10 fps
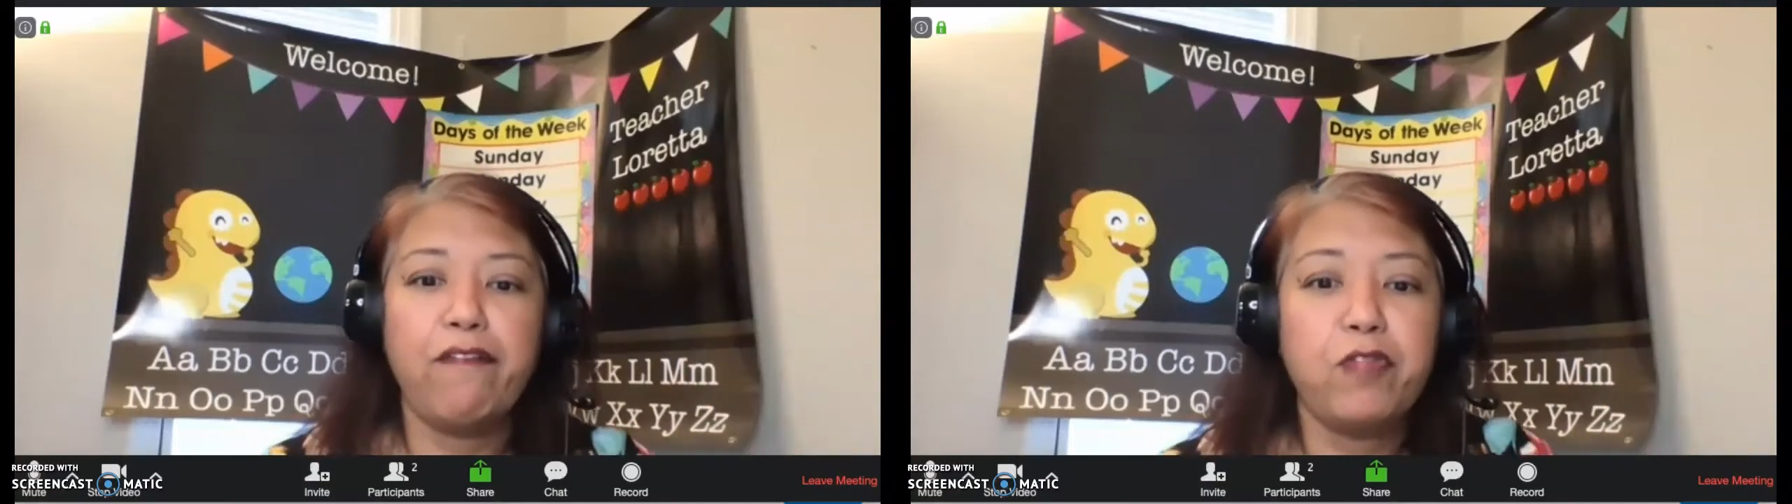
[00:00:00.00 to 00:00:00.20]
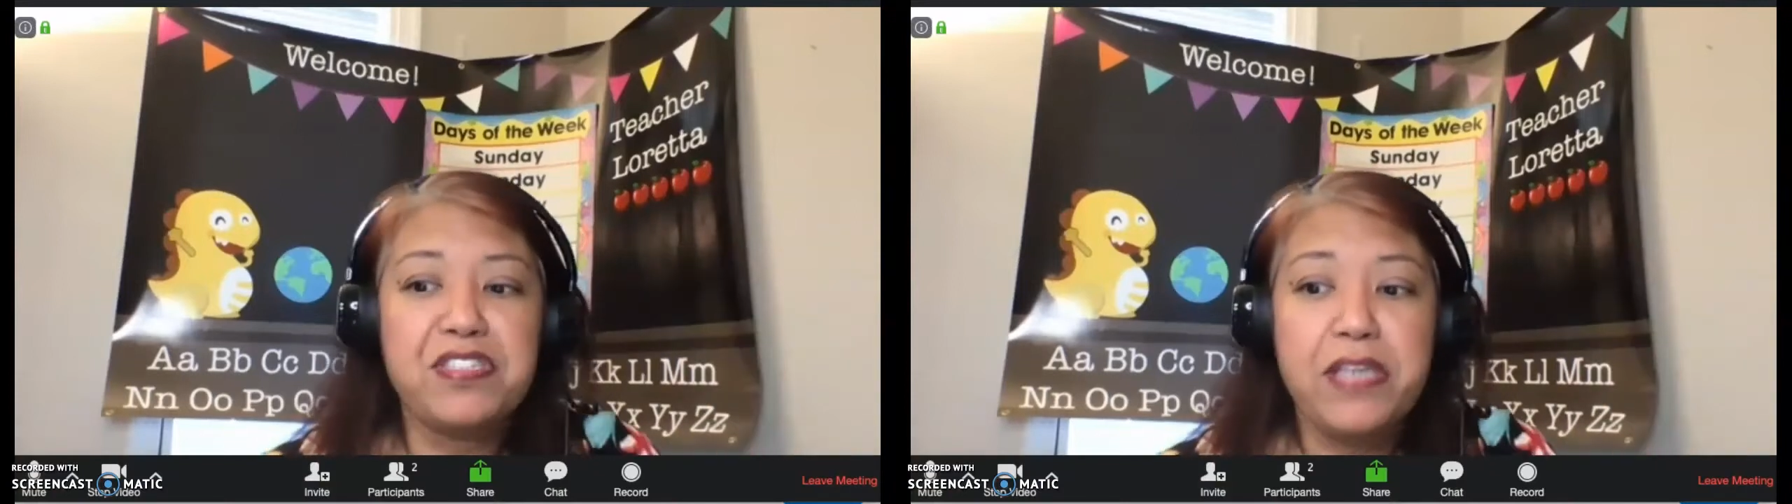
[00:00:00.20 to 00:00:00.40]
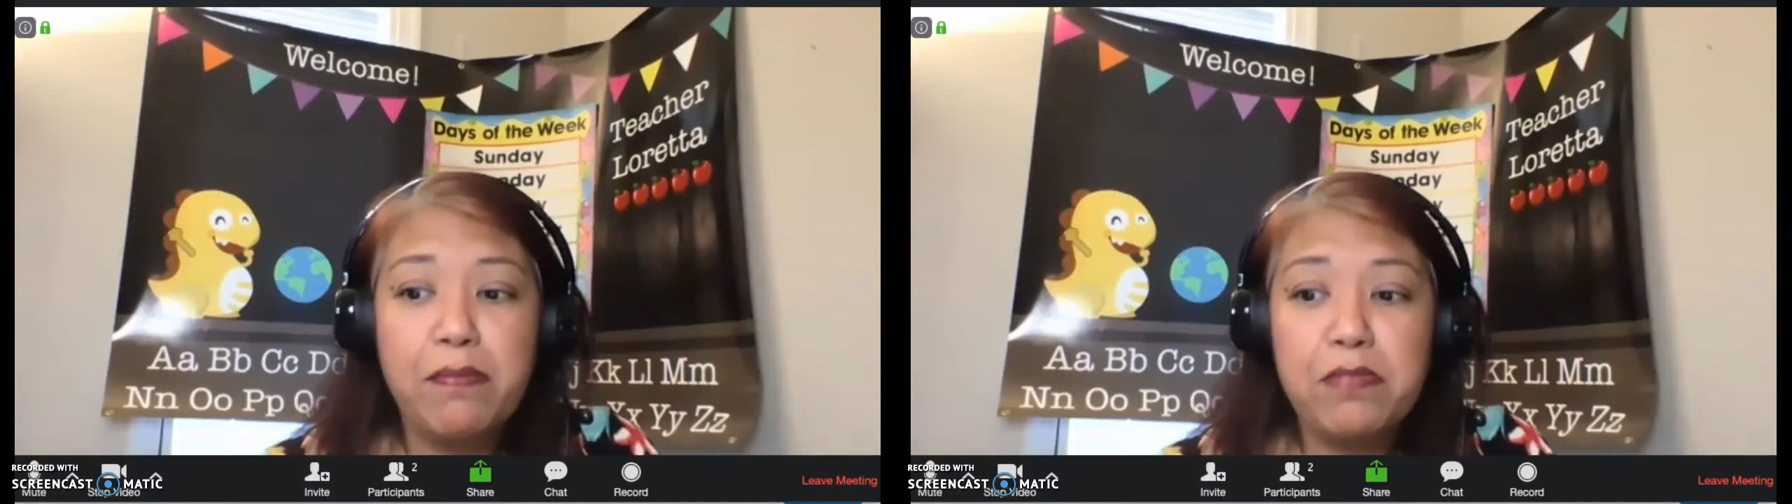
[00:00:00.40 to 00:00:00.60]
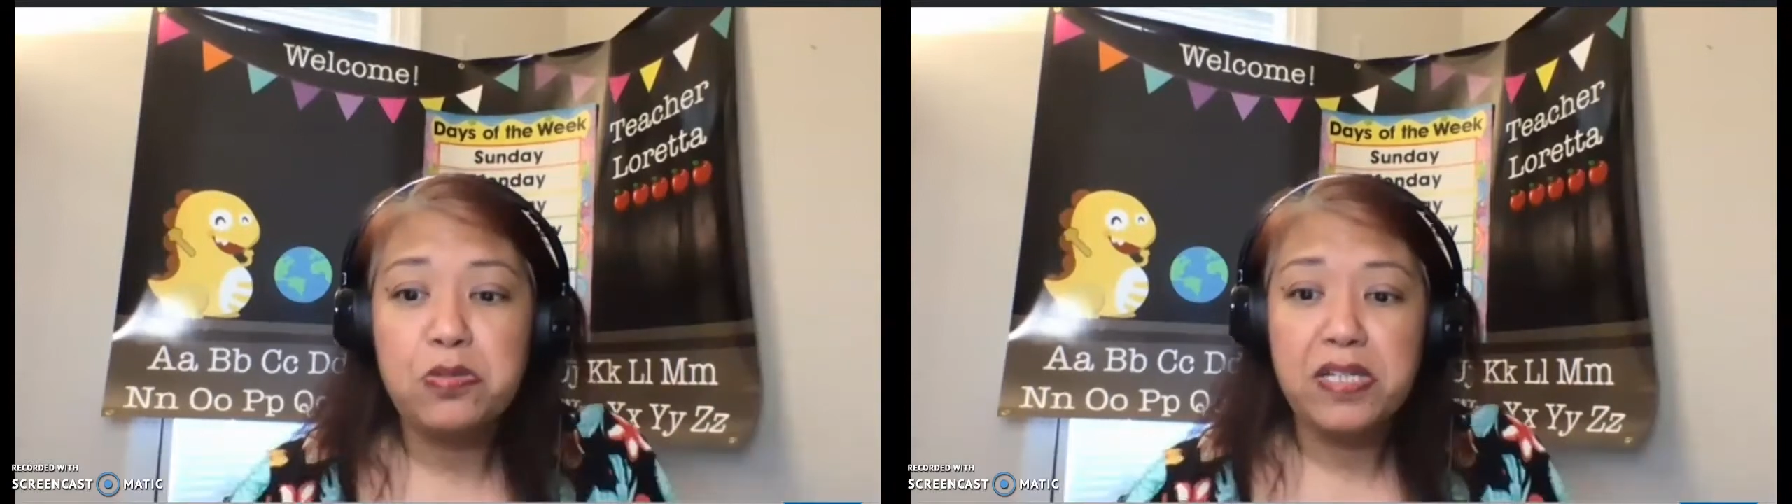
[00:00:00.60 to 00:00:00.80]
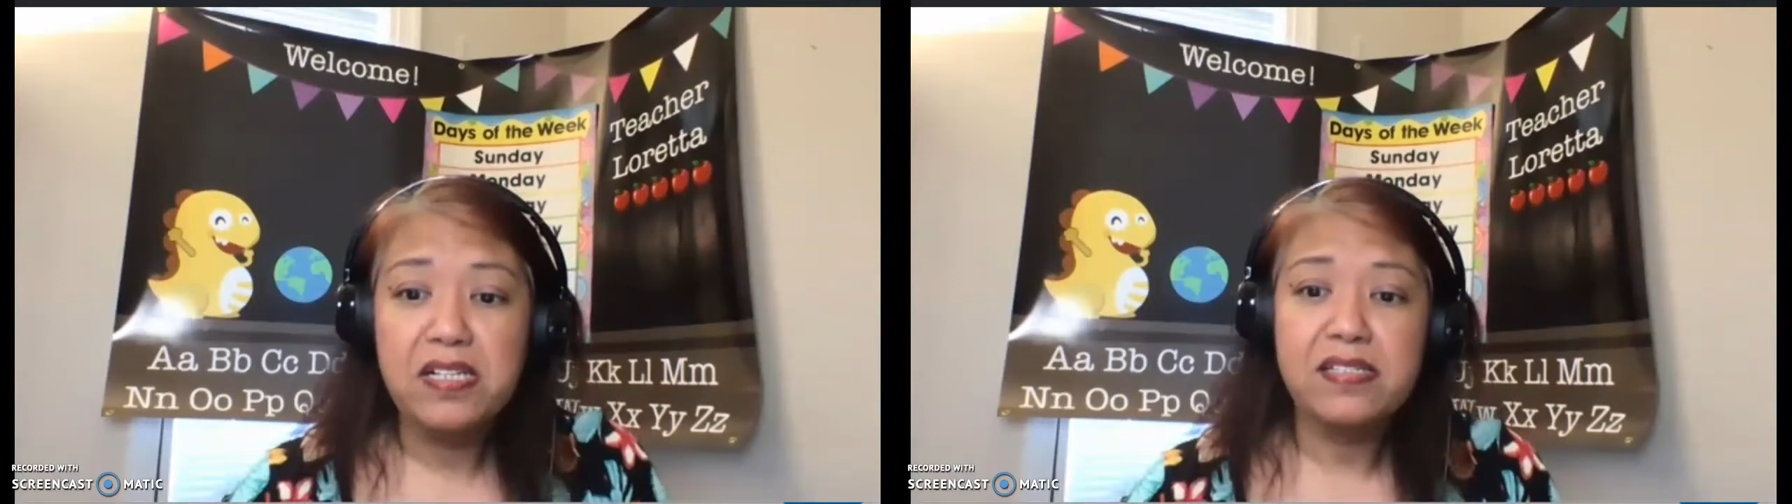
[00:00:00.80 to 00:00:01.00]
For some
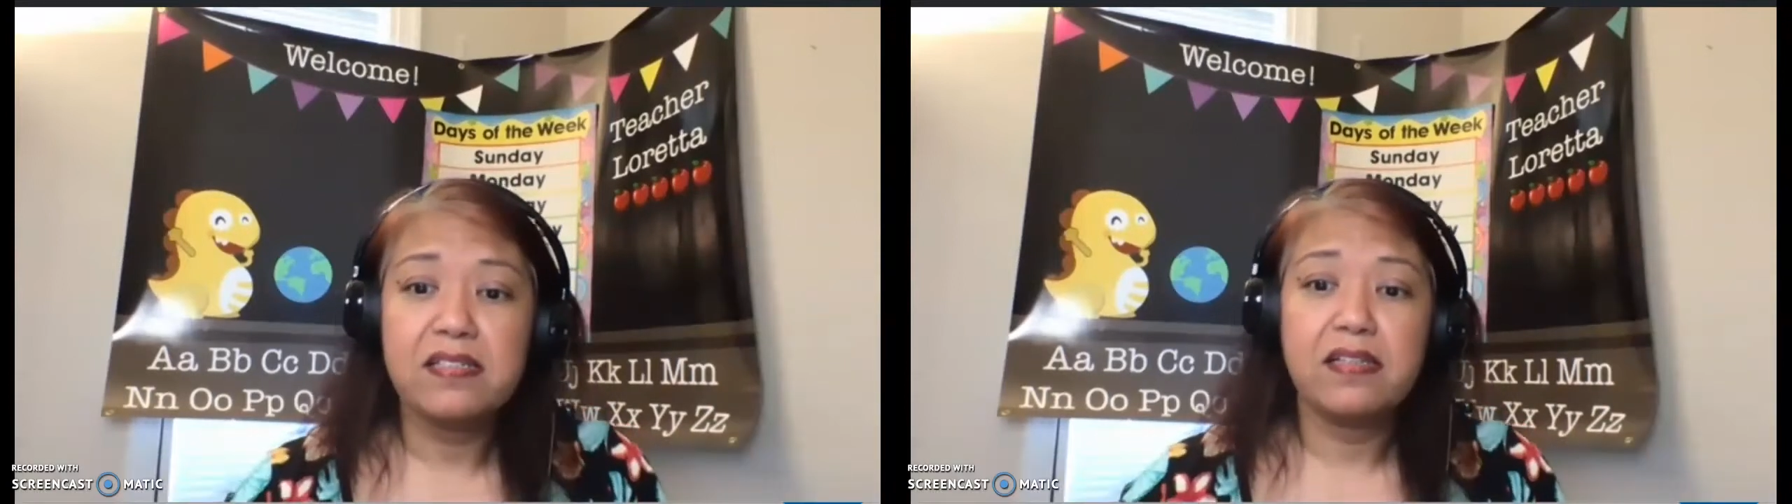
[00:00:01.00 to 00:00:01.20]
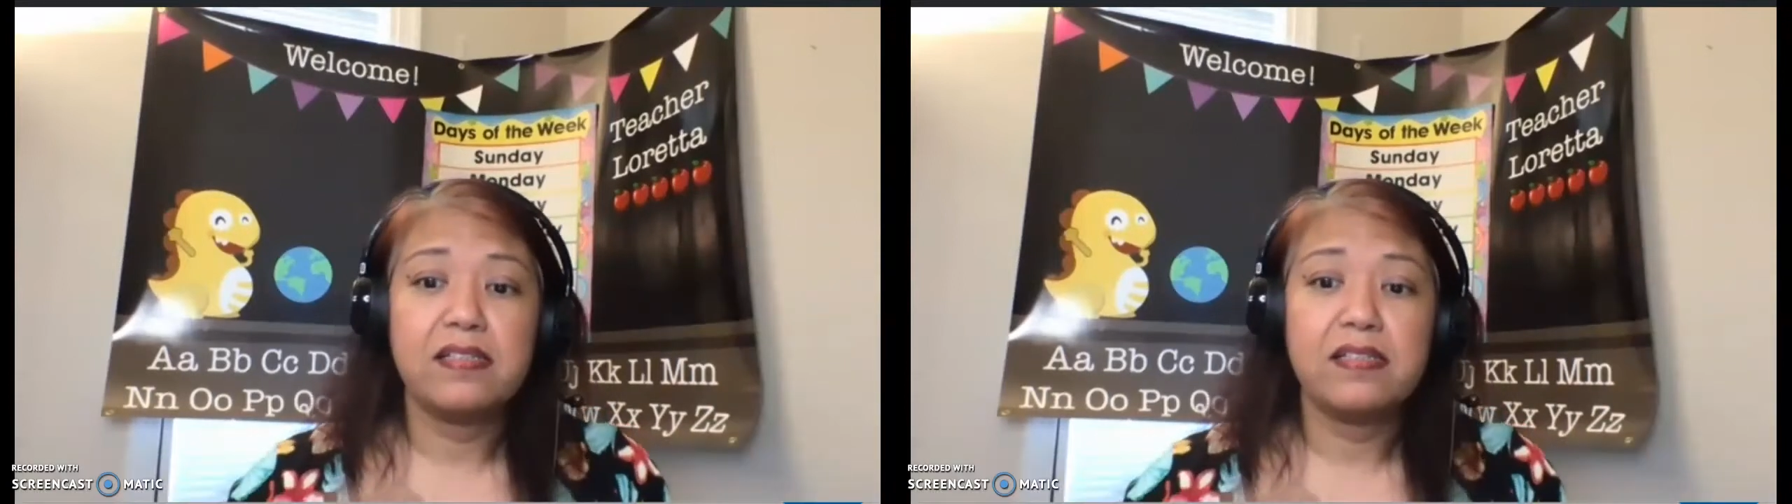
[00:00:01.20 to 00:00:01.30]
students